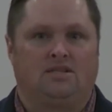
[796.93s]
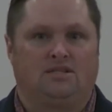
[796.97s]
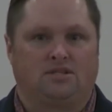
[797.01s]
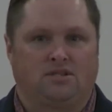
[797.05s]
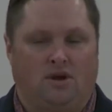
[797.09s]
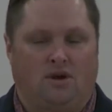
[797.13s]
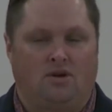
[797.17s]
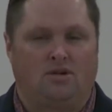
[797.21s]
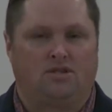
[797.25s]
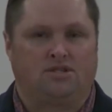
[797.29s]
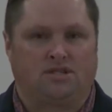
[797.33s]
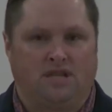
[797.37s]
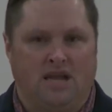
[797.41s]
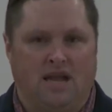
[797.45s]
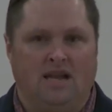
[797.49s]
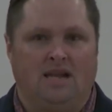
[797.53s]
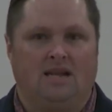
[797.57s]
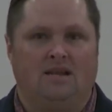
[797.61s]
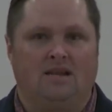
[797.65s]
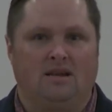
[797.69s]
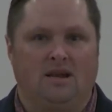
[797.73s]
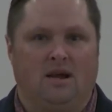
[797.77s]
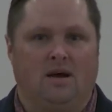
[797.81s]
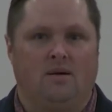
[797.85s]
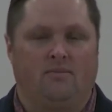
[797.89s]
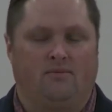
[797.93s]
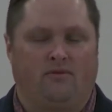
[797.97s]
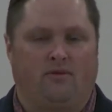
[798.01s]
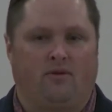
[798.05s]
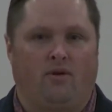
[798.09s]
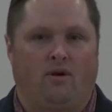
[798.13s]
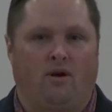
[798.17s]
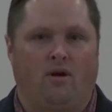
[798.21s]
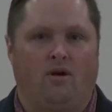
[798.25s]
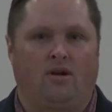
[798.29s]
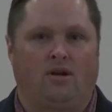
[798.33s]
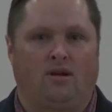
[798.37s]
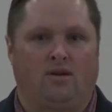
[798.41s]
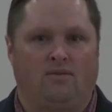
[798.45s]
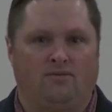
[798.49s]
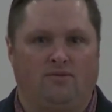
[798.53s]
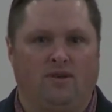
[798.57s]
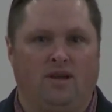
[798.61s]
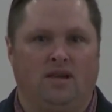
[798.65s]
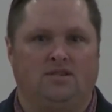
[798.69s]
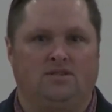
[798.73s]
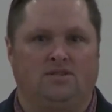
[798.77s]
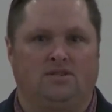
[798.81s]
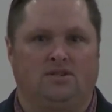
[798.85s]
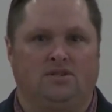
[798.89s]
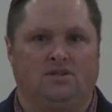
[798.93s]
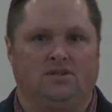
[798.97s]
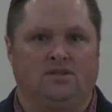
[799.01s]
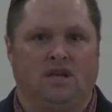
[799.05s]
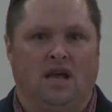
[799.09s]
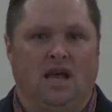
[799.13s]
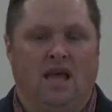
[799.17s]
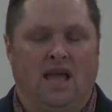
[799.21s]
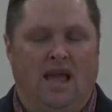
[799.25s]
start standing up for our convictions,